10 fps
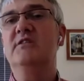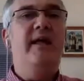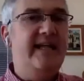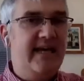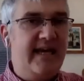
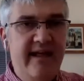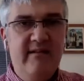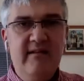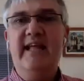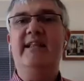
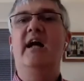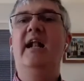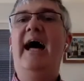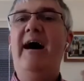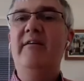That
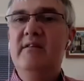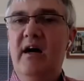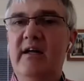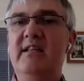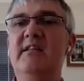allowed
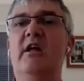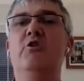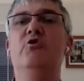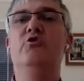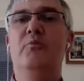Danny
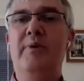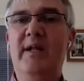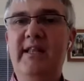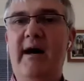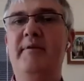Danon to
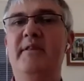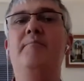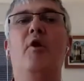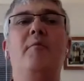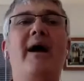build up
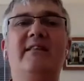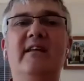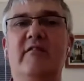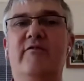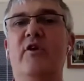
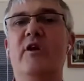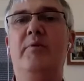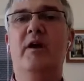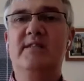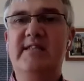diplomatic foreign
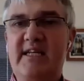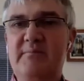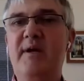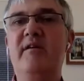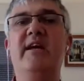policy
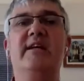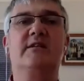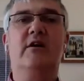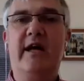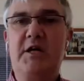experience,
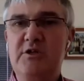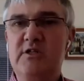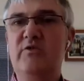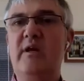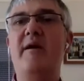connections
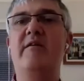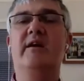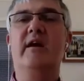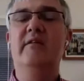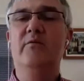to the
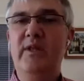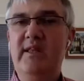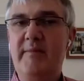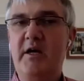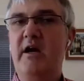American, with
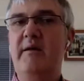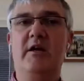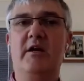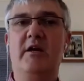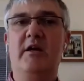the
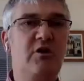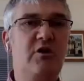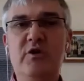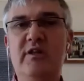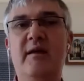American Jewish
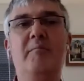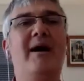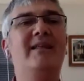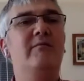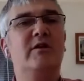community,
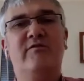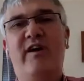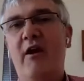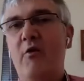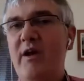but he was
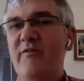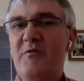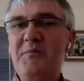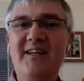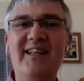far away
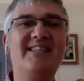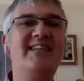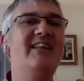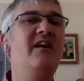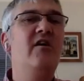from the
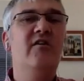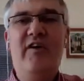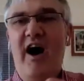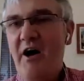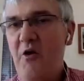Knesset,
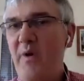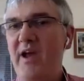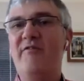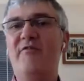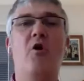far away
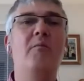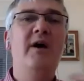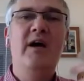from